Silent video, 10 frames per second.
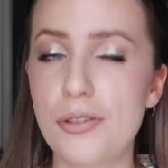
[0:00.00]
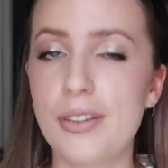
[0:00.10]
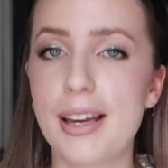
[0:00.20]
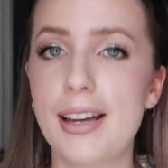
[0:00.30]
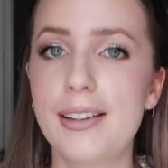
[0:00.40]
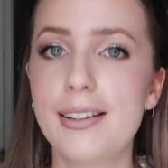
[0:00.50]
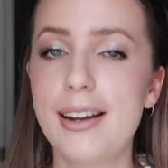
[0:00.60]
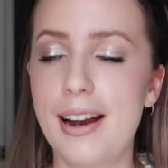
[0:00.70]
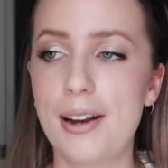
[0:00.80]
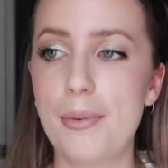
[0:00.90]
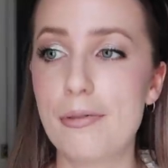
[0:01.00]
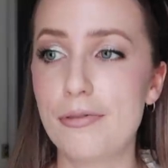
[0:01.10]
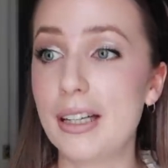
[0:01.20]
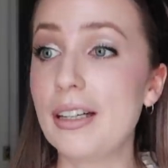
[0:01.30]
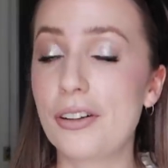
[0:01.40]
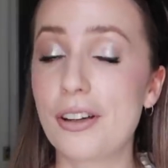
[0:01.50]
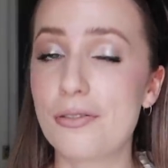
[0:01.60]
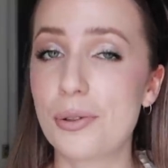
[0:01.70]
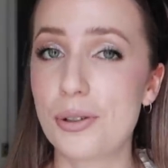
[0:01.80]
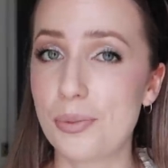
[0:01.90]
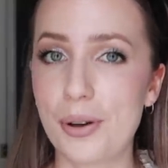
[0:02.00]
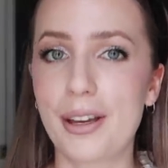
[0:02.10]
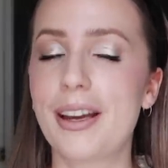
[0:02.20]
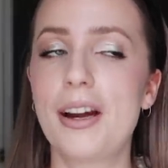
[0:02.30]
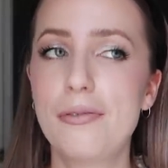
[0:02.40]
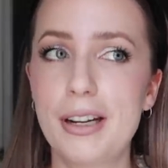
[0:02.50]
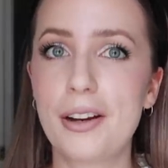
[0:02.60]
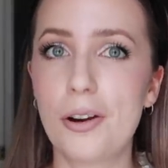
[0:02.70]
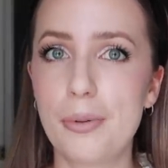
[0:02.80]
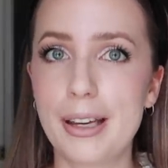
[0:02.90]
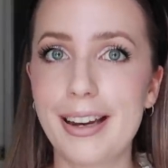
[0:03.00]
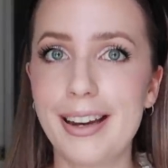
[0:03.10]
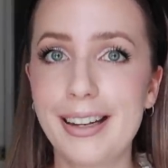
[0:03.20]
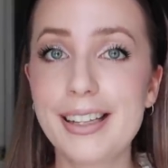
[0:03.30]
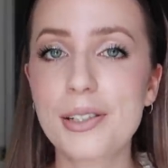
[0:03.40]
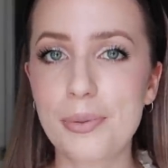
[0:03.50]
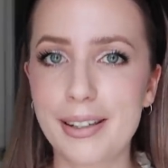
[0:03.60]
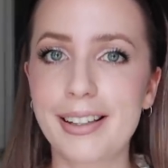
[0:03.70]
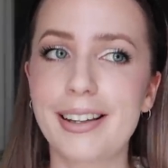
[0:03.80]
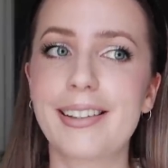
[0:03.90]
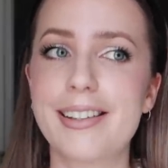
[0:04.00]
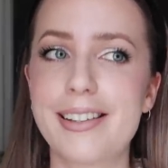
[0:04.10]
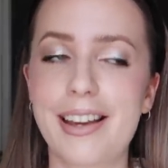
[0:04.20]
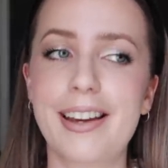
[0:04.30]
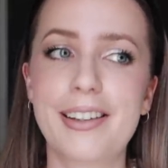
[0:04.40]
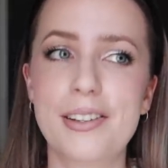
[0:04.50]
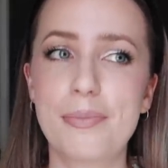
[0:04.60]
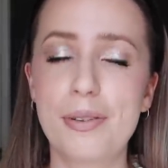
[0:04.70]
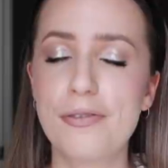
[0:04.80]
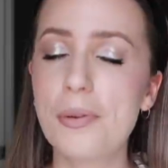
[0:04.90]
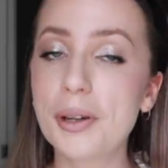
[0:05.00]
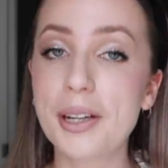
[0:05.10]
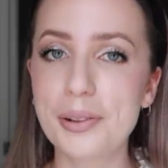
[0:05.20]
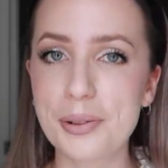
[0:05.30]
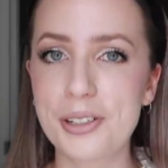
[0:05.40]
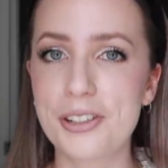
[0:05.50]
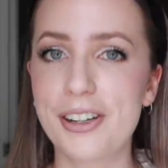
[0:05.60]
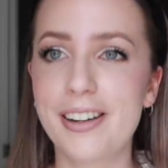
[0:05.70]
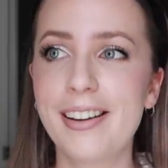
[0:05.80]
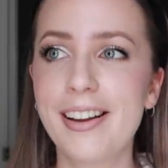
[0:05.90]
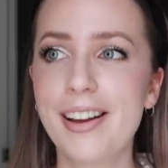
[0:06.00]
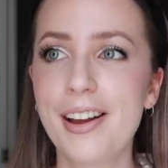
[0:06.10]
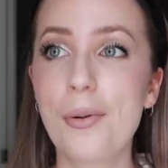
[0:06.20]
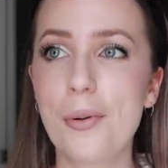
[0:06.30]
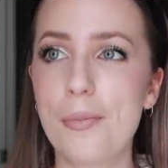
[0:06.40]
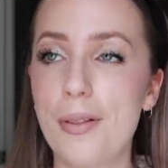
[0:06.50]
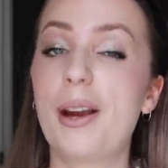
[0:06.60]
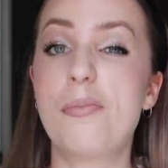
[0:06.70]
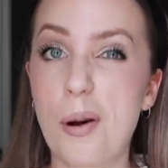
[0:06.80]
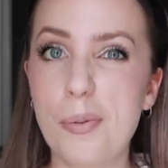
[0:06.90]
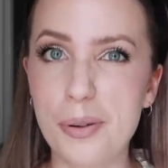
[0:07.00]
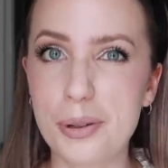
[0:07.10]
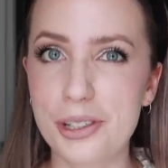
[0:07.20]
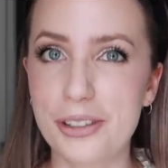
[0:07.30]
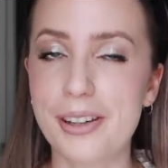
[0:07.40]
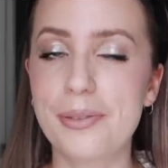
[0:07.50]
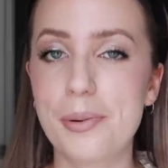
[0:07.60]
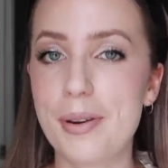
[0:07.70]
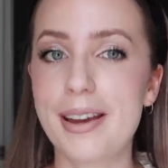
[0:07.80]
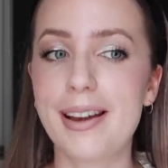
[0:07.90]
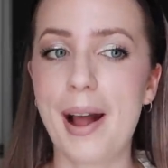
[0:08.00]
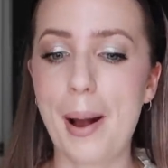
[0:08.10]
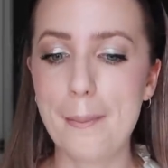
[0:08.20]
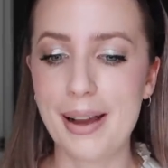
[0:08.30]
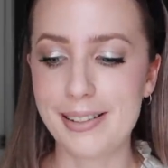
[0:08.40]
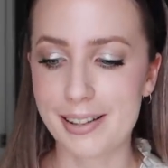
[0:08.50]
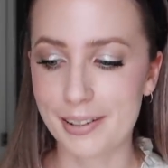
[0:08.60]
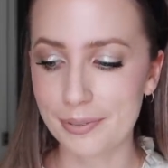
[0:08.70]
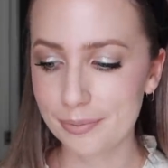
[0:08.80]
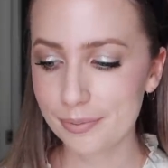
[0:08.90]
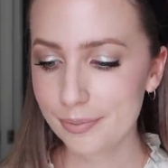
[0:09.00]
moving in, um, I'm really looking forward to working. I really hope we get at least one gig this year, because performing in an orchestra, will, like a proper orchestra, will be amazing.